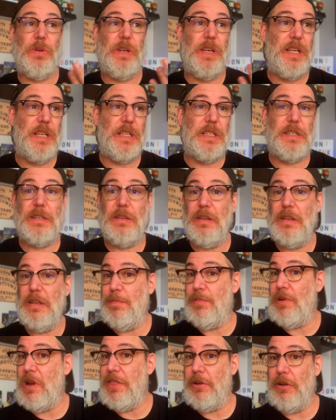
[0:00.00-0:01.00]
the
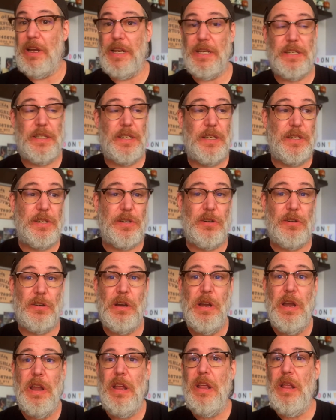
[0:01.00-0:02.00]
brother and sister,
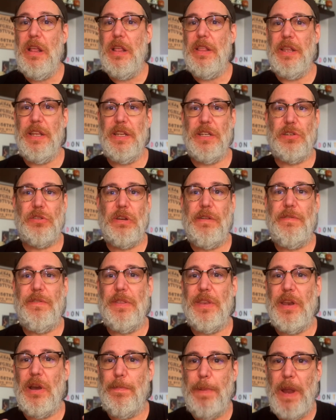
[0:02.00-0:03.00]
the history from
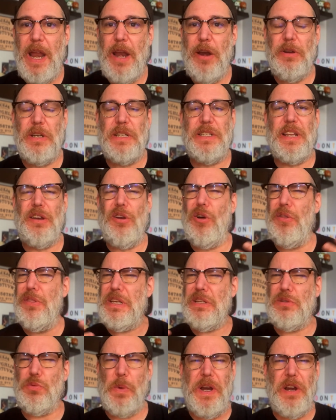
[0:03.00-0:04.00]
their parents, and all
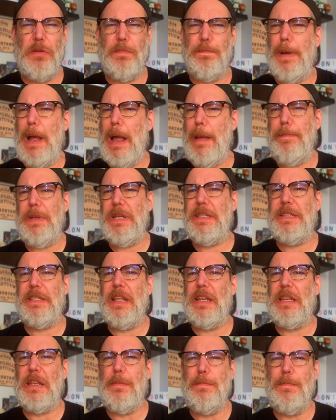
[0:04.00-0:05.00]
these weird puppets
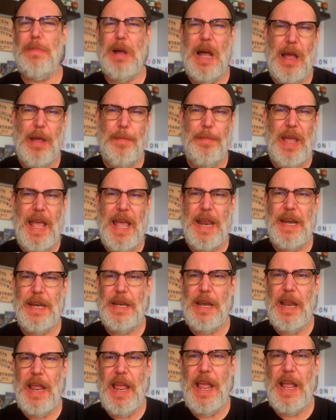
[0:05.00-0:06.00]
that the mom had in
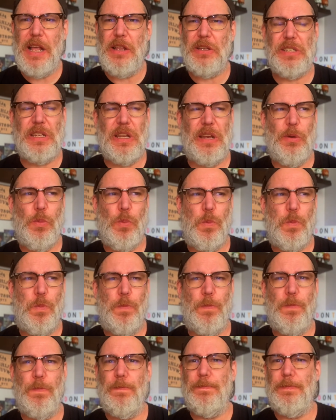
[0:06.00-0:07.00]
the house, and
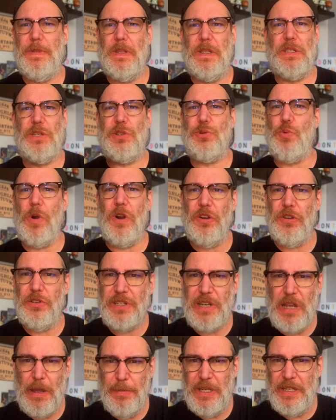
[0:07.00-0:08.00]
squirrels
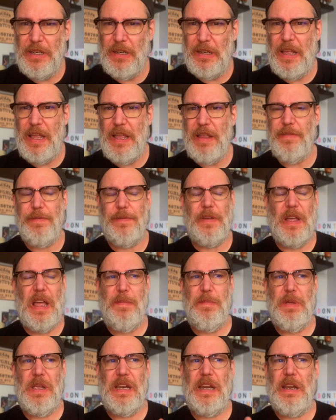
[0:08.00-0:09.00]
coming to life. I
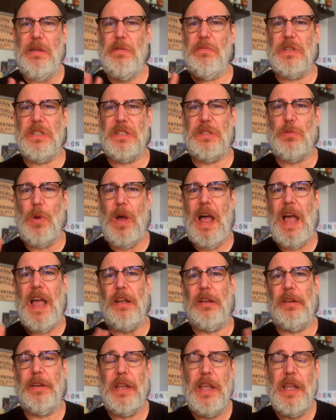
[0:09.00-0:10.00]
mean, it was wild.